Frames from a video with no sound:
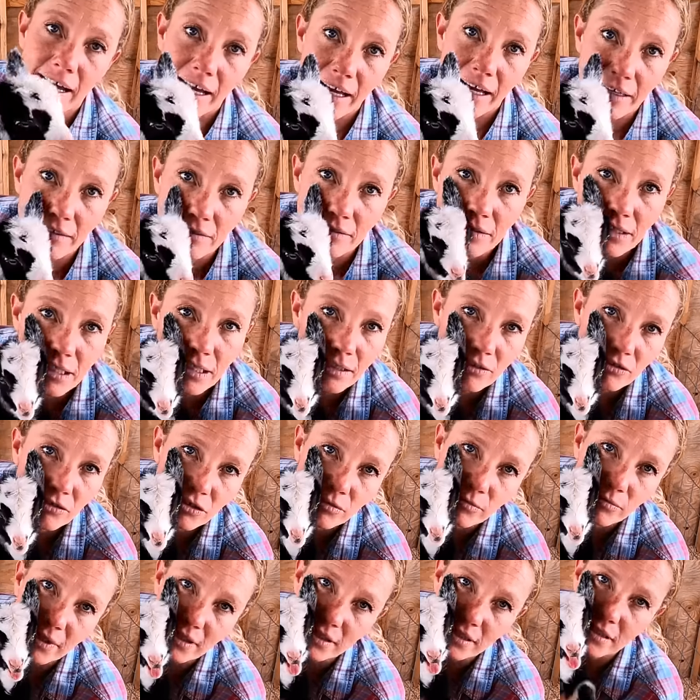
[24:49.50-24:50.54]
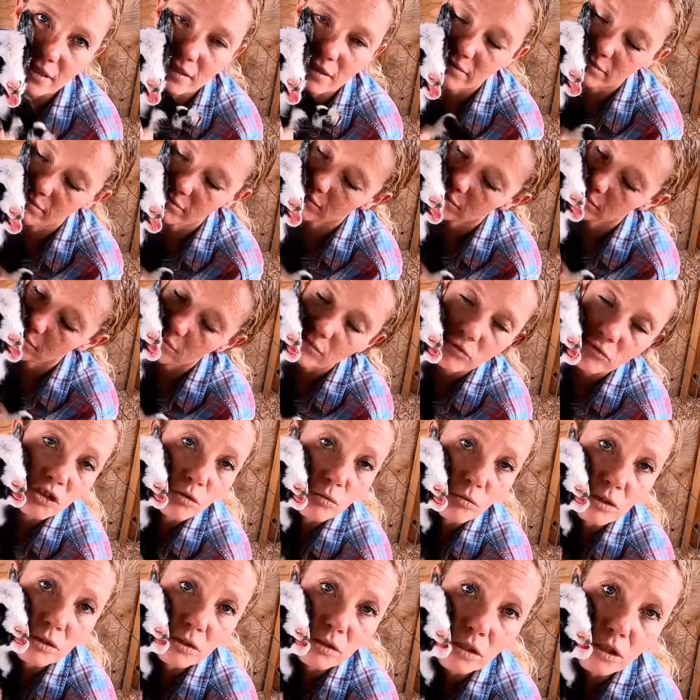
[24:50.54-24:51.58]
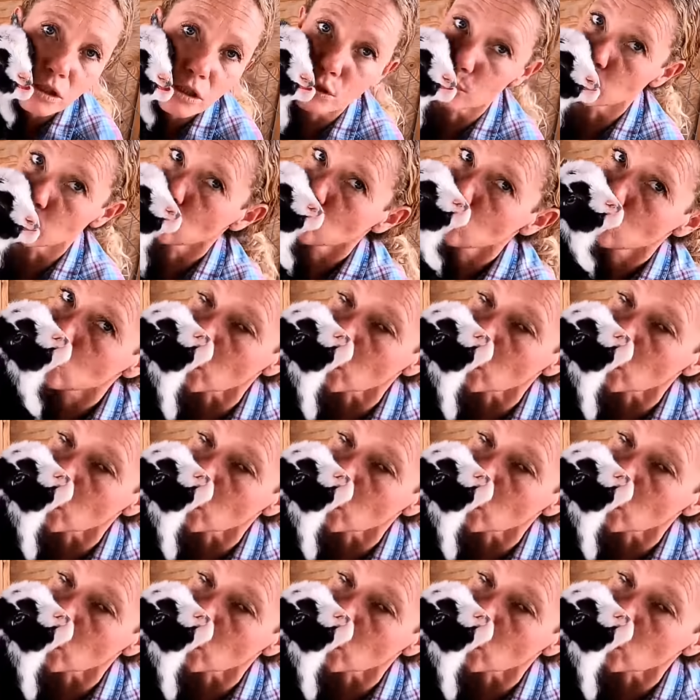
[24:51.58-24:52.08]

And she wants to eat.